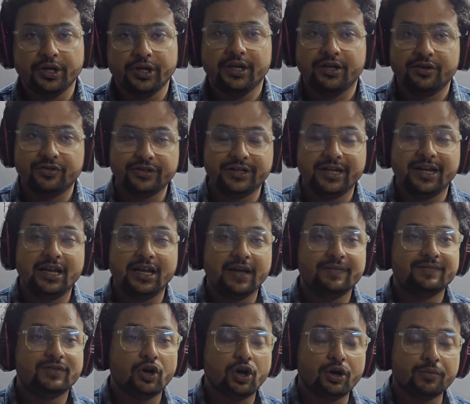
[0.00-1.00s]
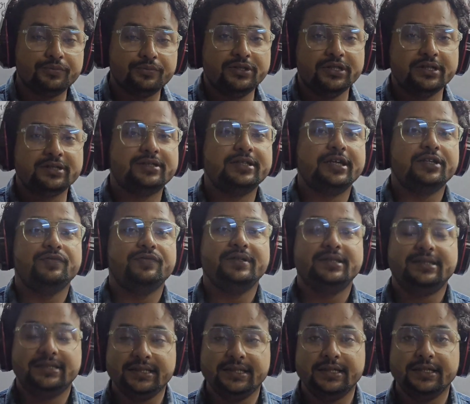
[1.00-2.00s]
Okay, in real life the objects that
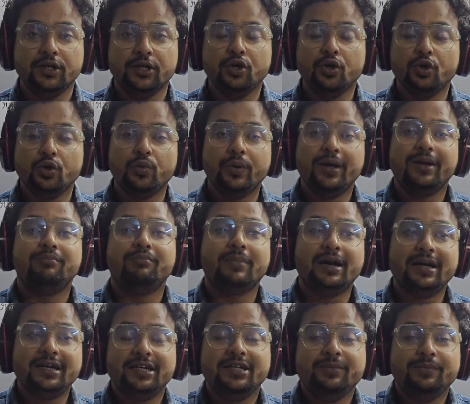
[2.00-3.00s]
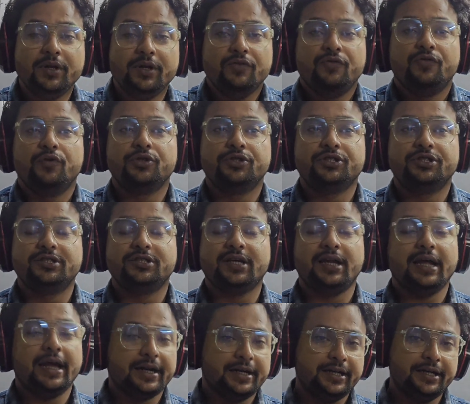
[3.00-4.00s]
we see where multiple forces
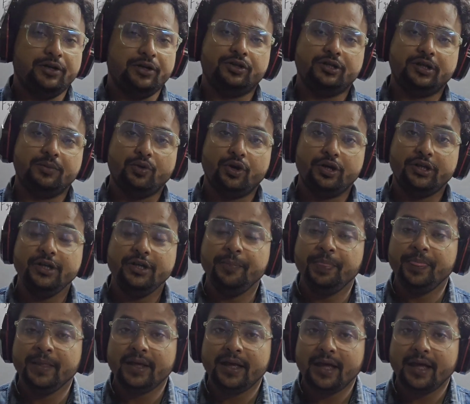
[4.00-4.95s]
are acting on the body,